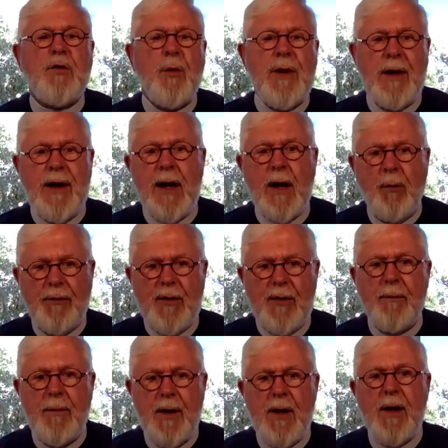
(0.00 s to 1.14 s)
We had helped
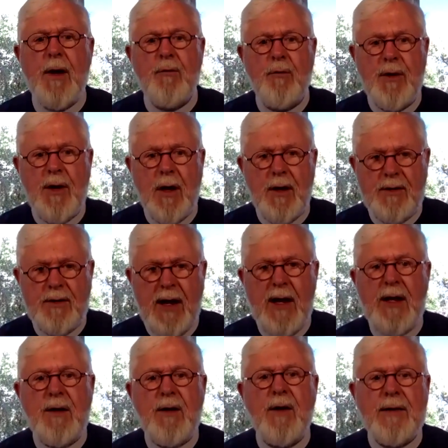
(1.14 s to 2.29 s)
them
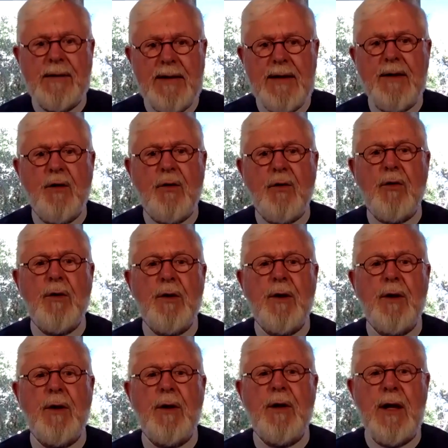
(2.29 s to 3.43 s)
attain legal
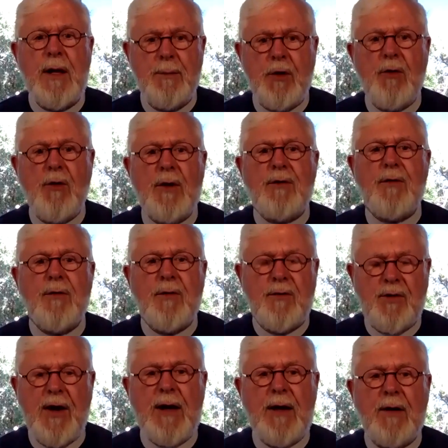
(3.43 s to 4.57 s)
immigrant
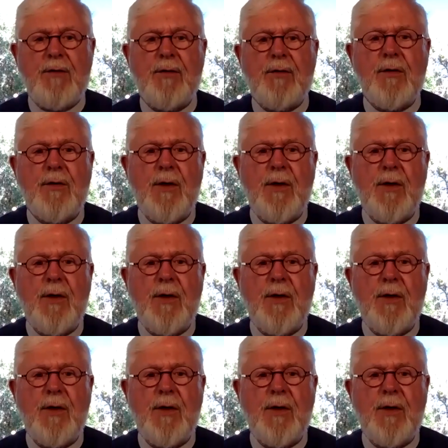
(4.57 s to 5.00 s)
status.